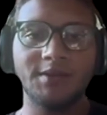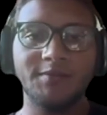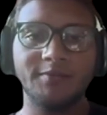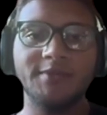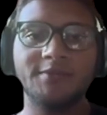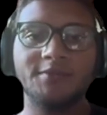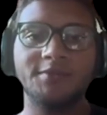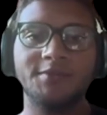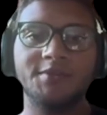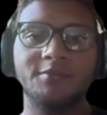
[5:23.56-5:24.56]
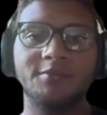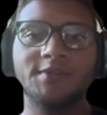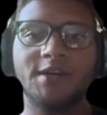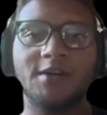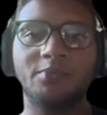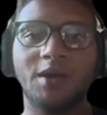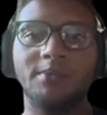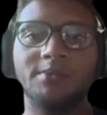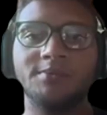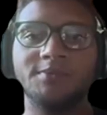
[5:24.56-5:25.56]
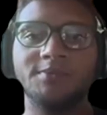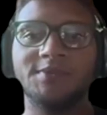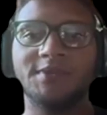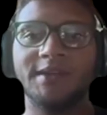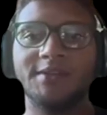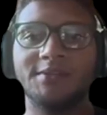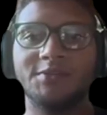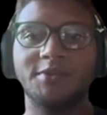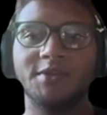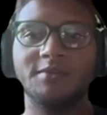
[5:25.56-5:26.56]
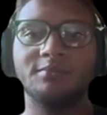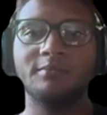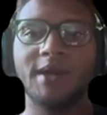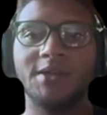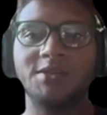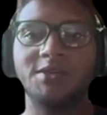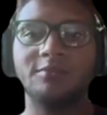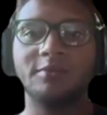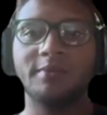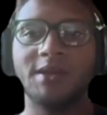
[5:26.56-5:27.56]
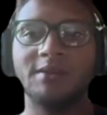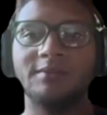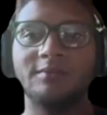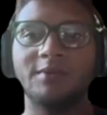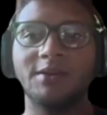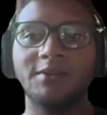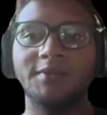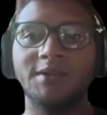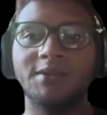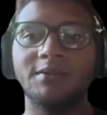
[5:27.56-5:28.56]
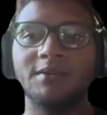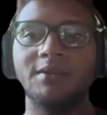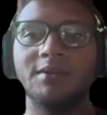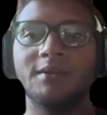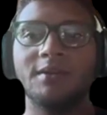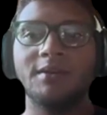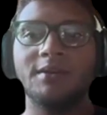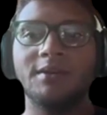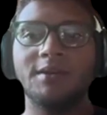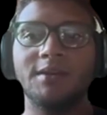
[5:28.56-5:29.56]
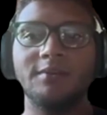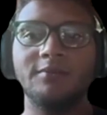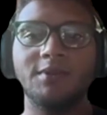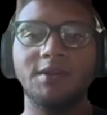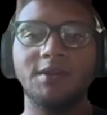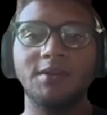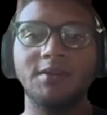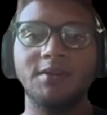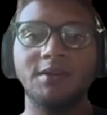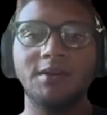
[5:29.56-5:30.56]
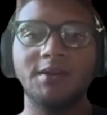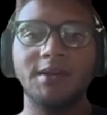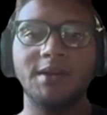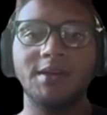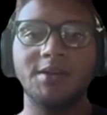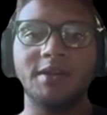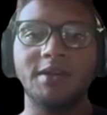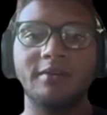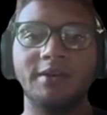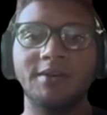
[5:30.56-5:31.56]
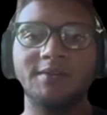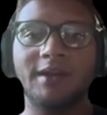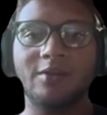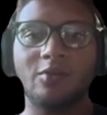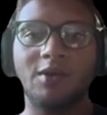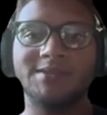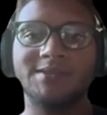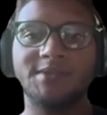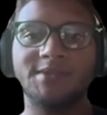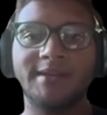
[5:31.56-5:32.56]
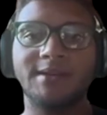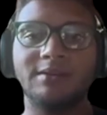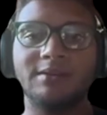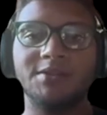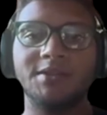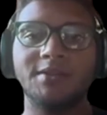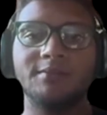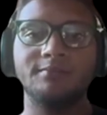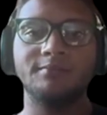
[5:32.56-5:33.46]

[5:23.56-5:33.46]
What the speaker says: This research shows how problems like string matching remains relevant even in cutting-edge areas like quantum technology.